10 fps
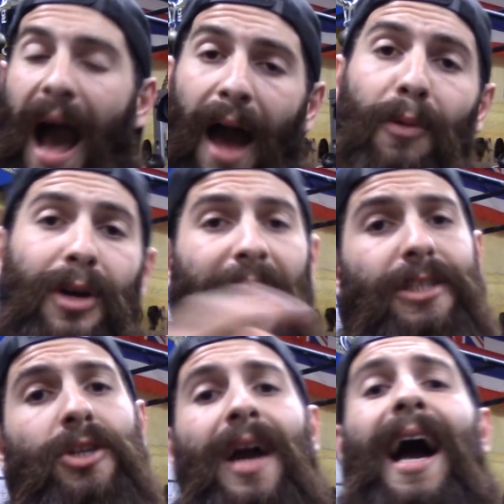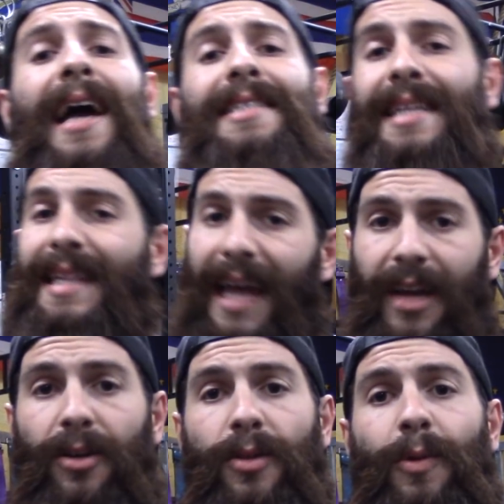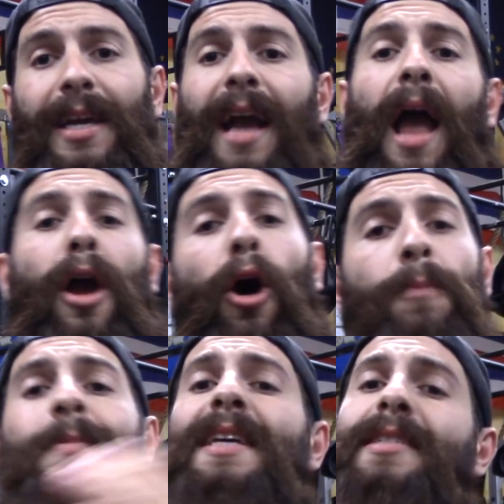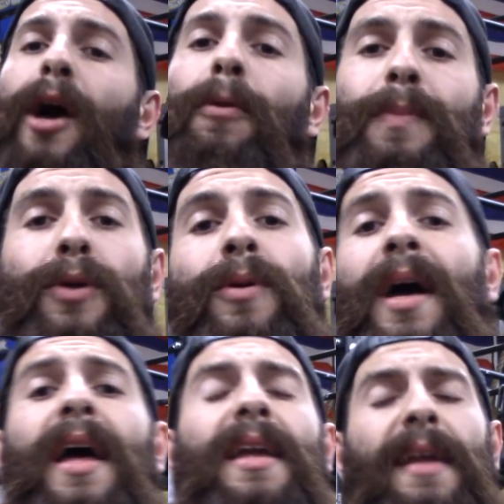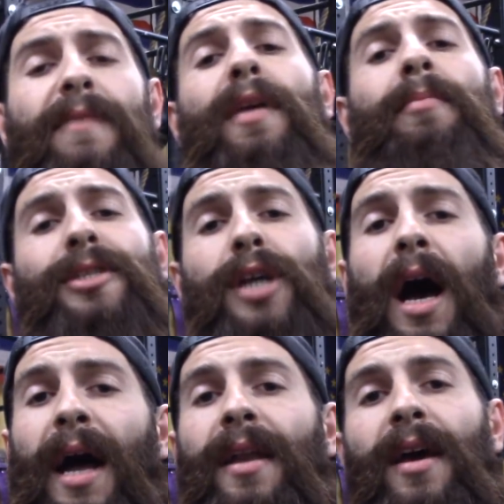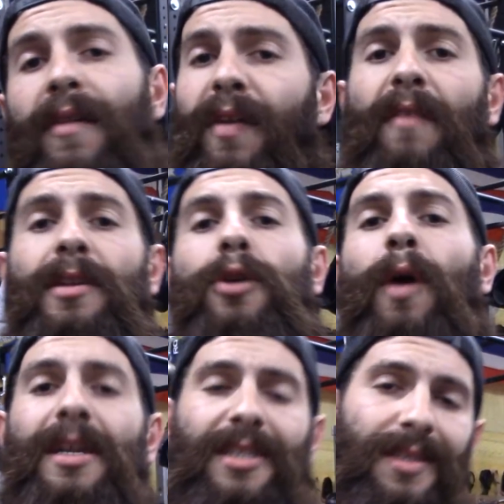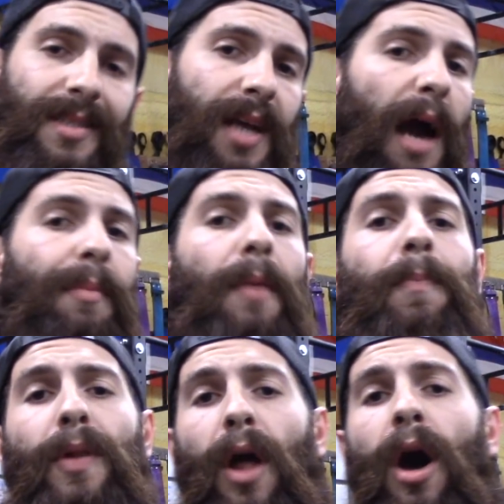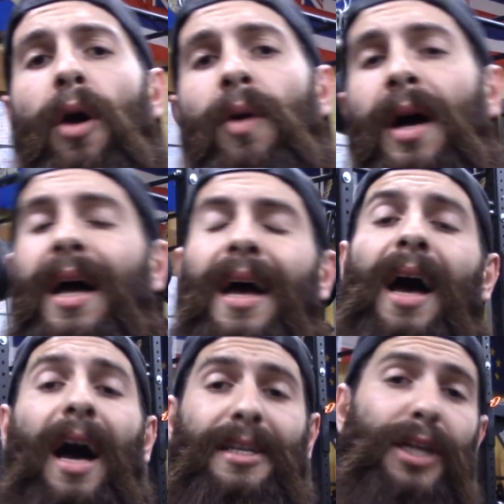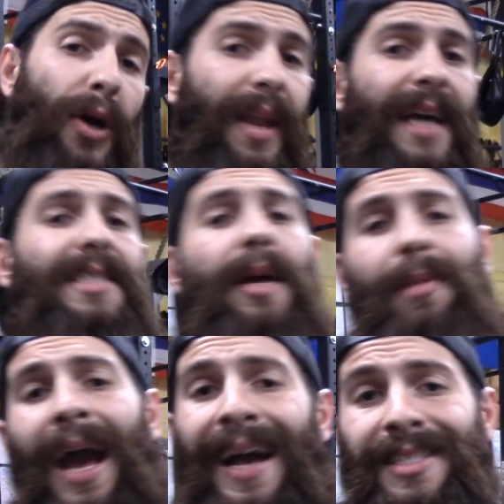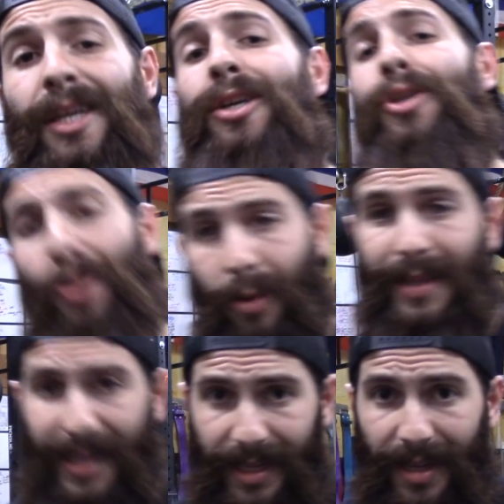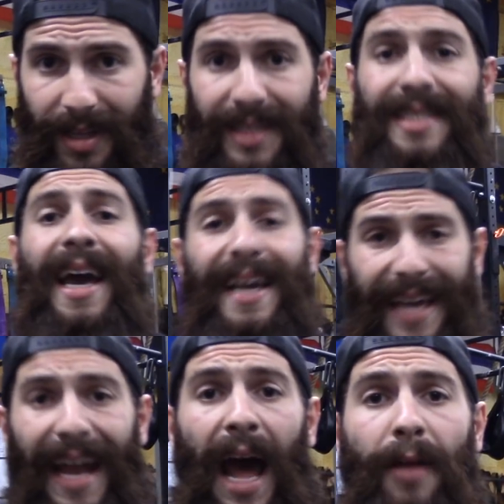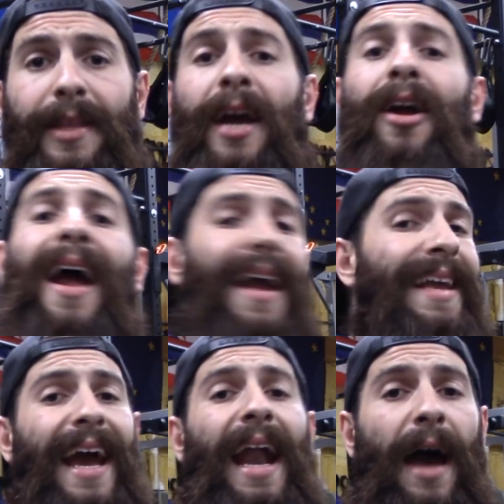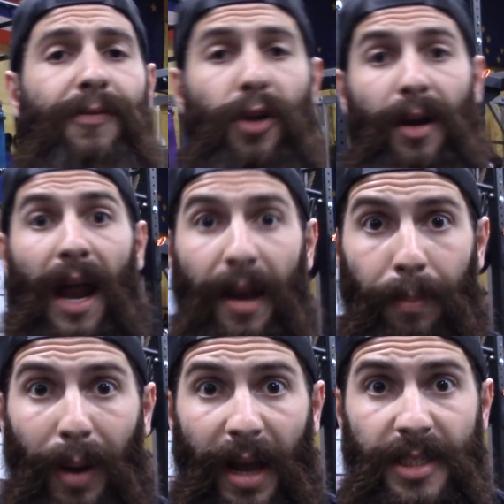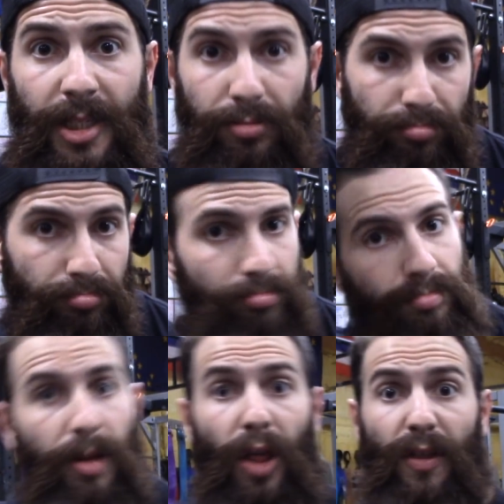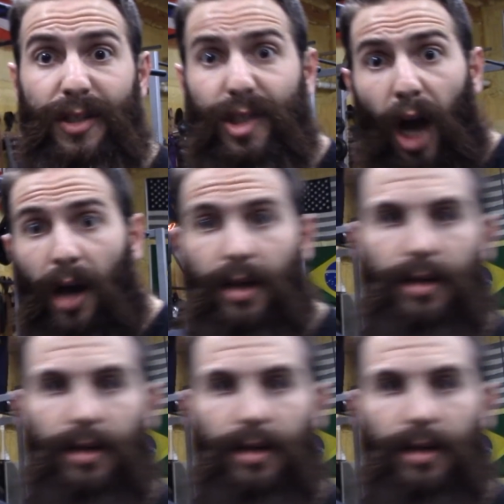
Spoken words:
I will catch you guys later in the week. I hope these help you. Give them a shot. If you have any questions, comment below. Until next time, guys, you know what the deal is. Get out there, get after it, and embrace the suck.